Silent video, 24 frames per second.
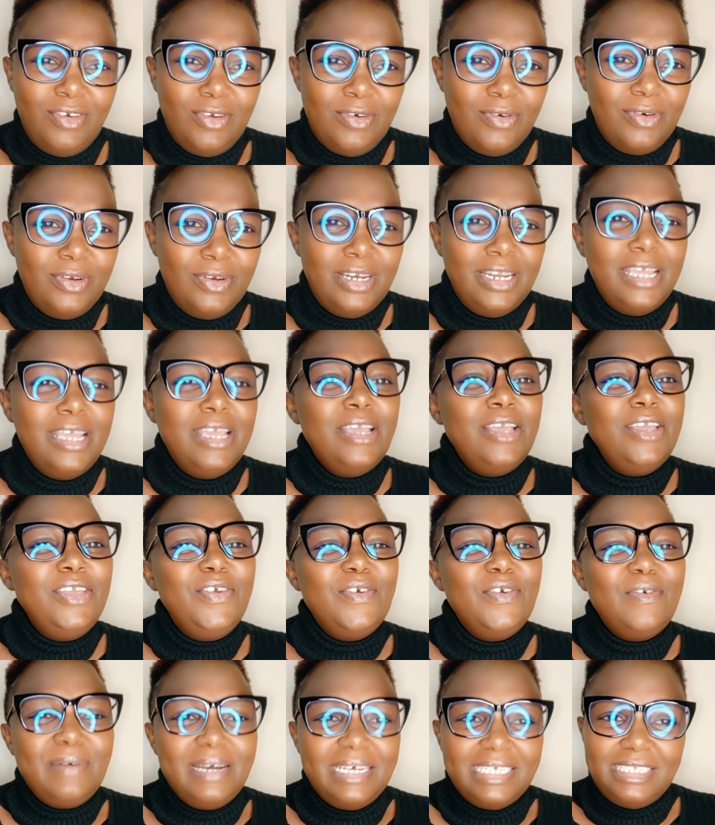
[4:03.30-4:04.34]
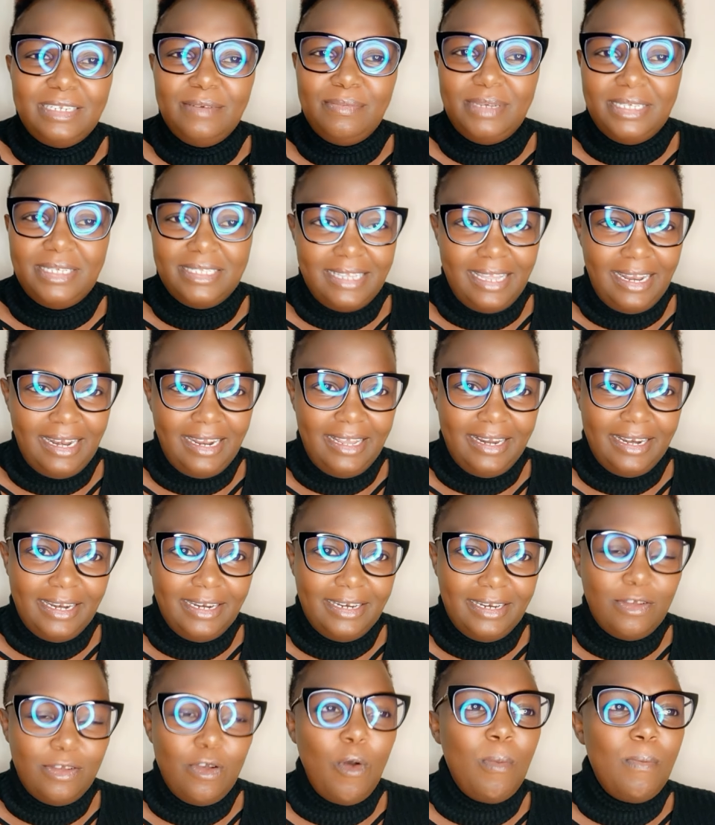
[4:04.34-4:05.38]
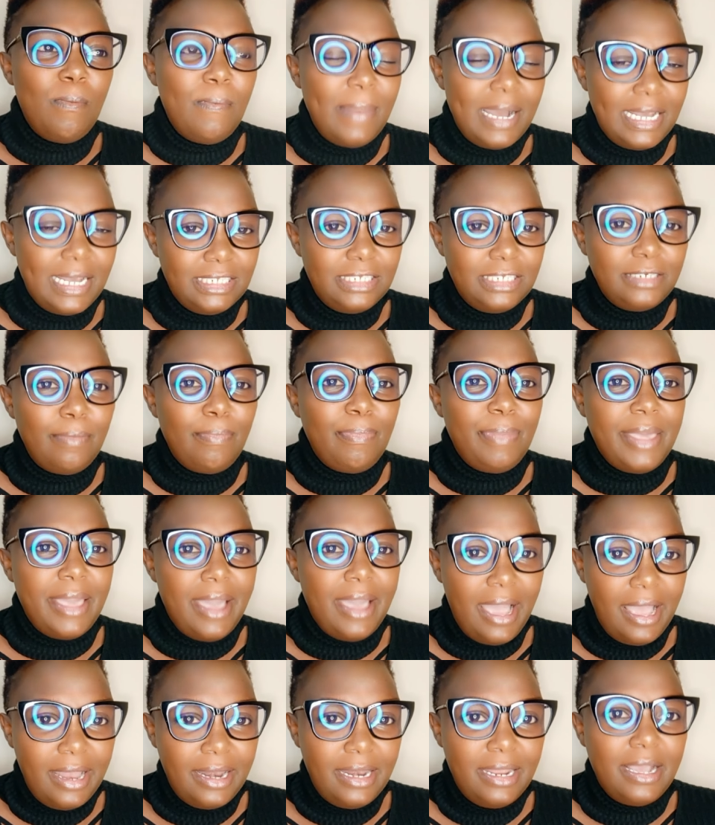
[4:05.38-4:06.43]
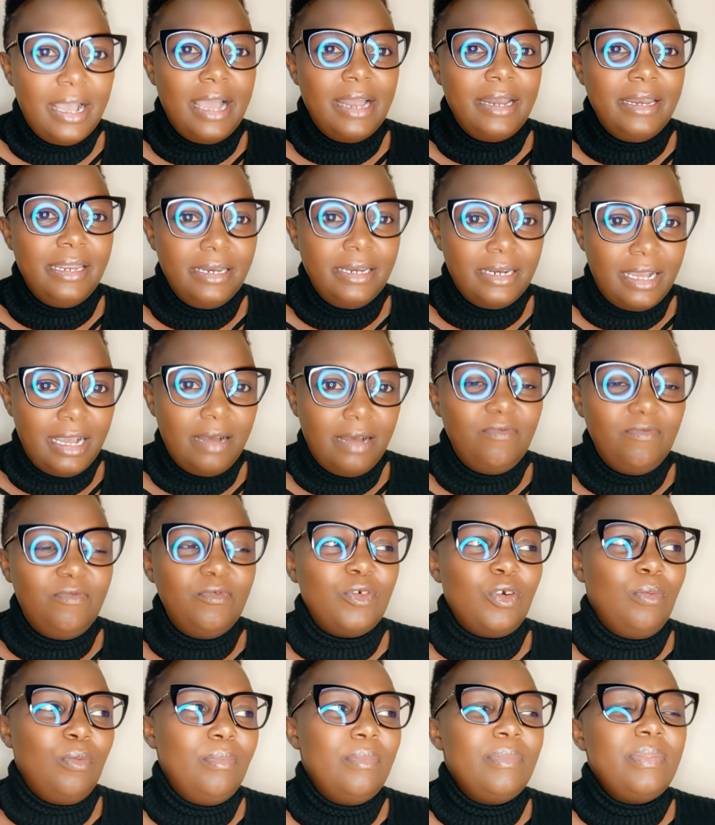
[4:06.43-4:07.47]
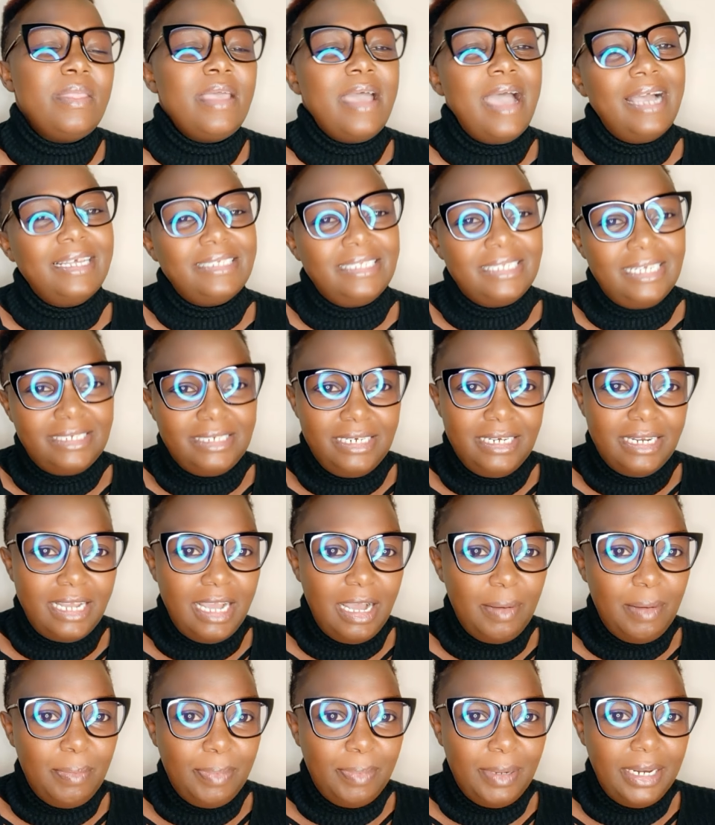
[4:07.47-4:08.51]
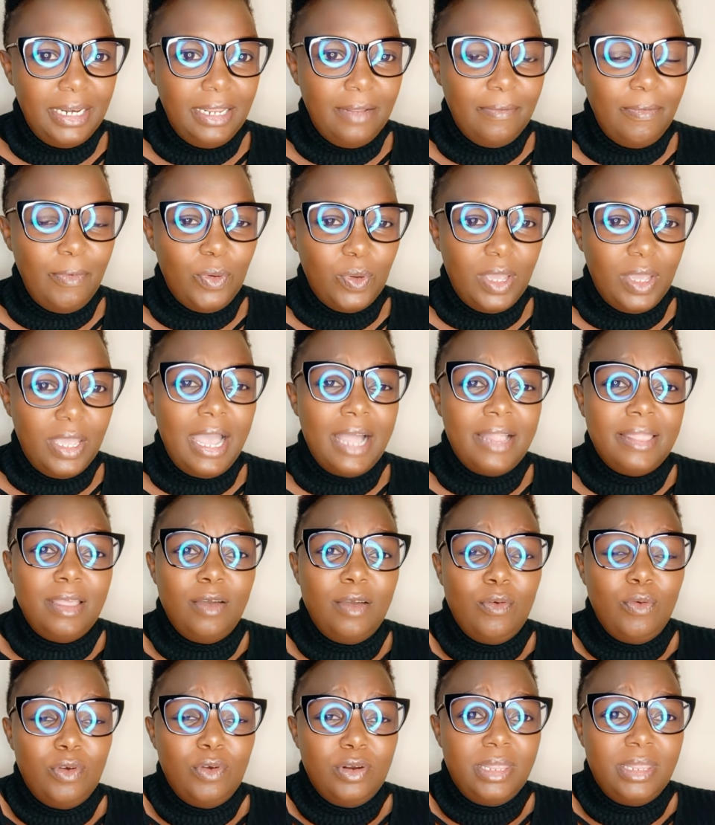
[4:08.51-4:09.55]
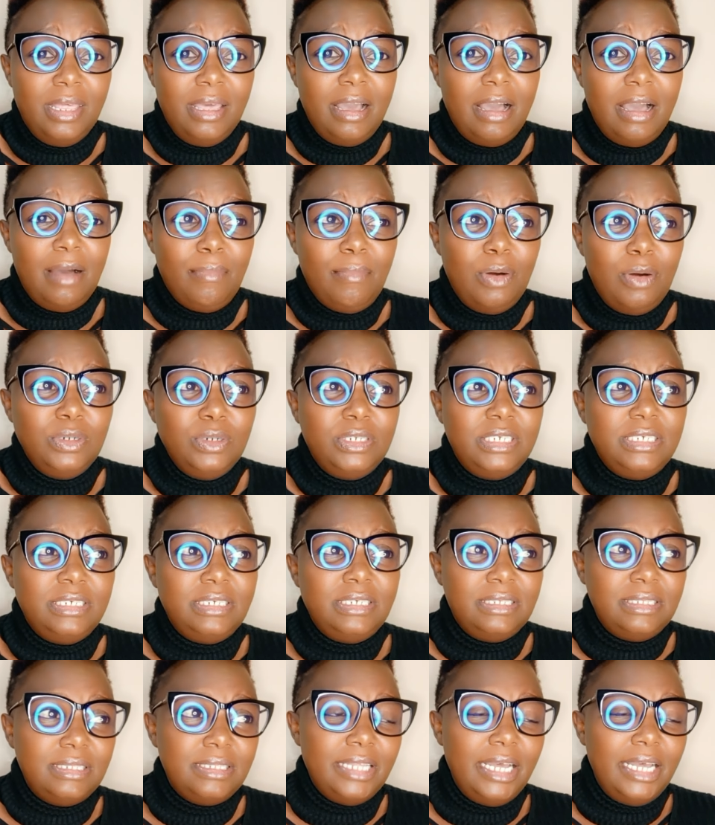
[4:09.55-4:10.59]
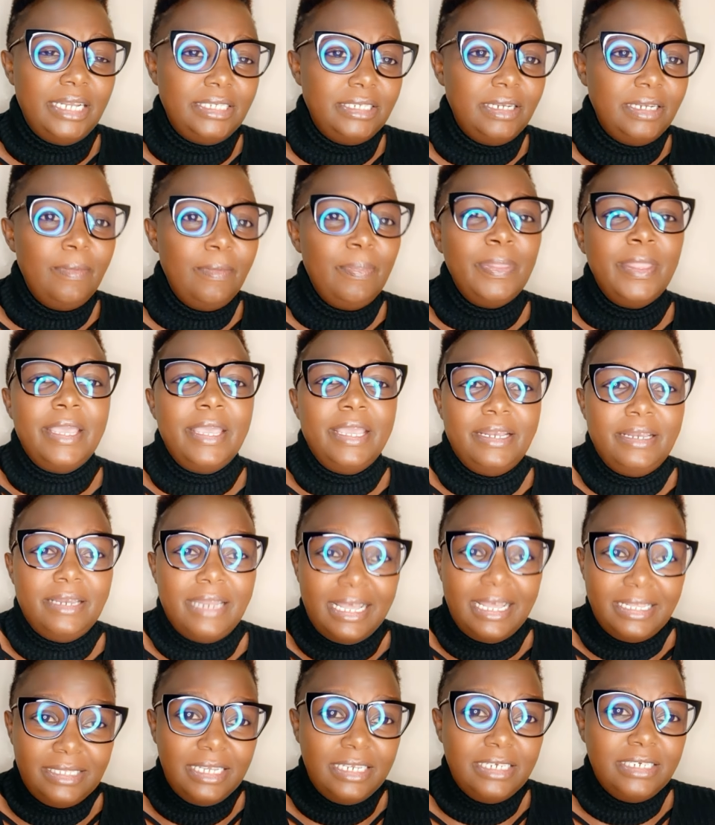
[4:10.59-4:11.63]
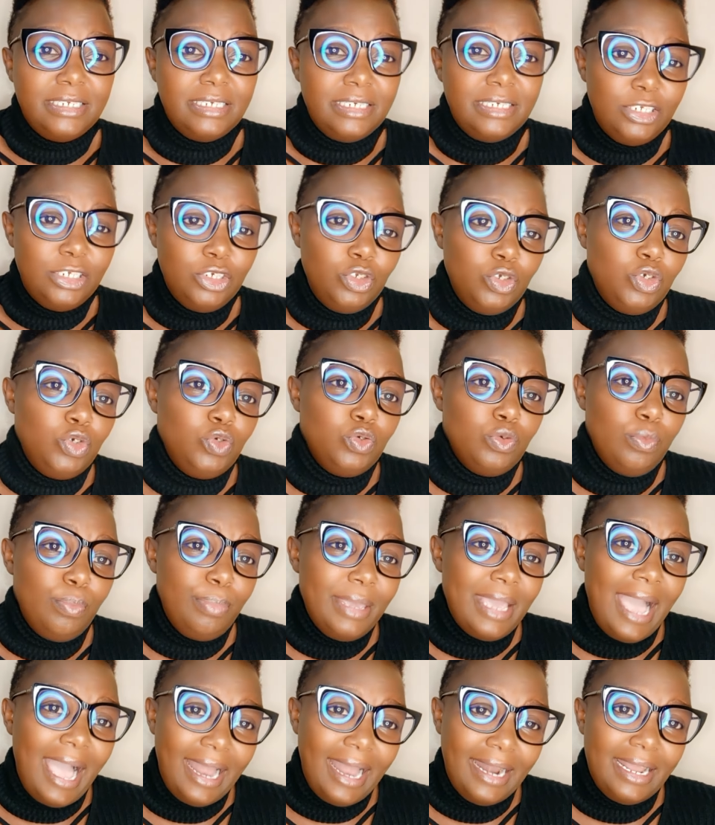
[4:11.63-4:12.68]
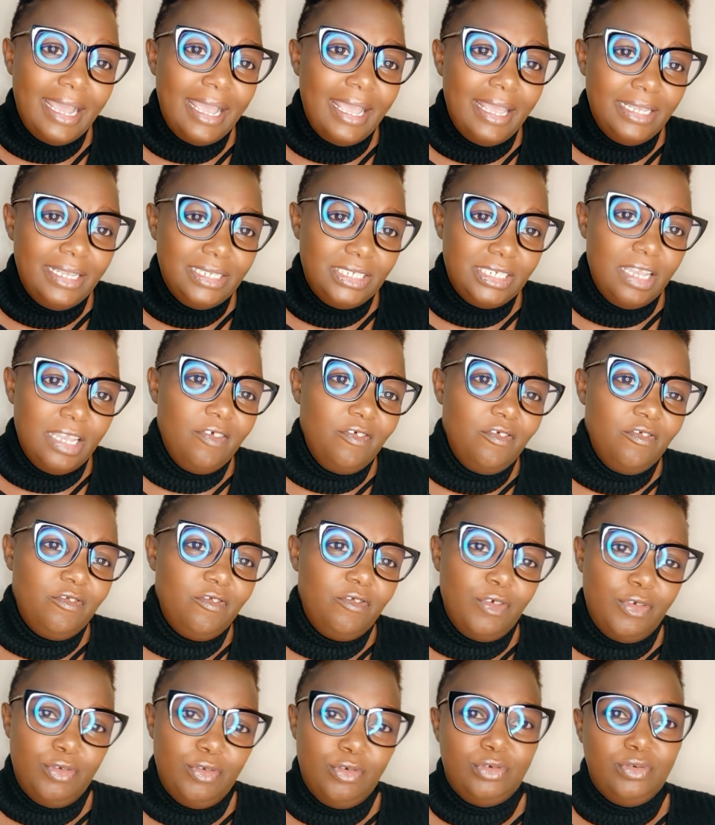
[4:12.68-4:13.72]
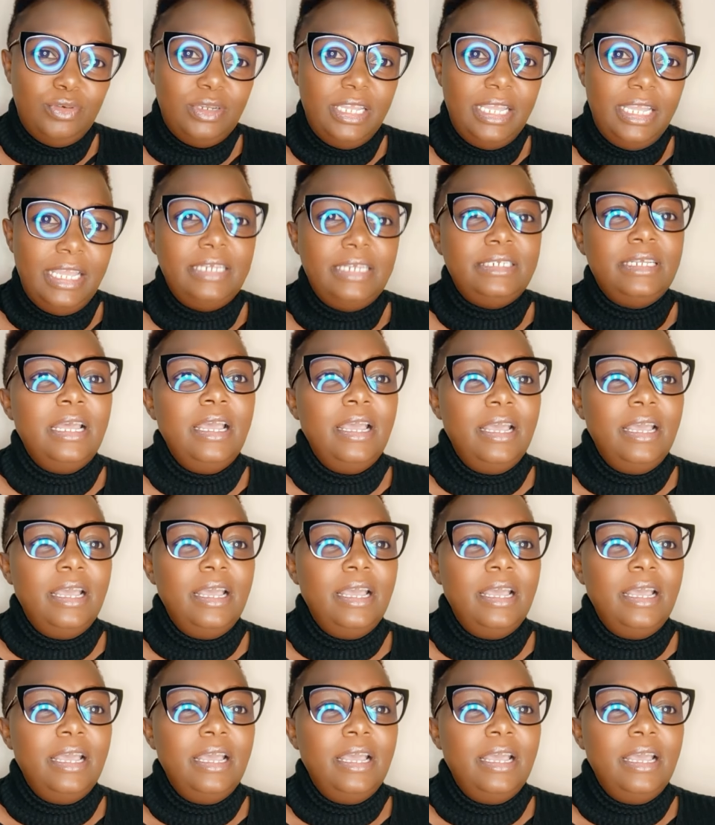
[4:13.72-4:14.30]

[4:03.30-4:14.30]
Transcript: loan, you must be salaried. You must be earning an income from a certain company. Okay. And the good thing about it is that it doesn't need you to be under HF for you to get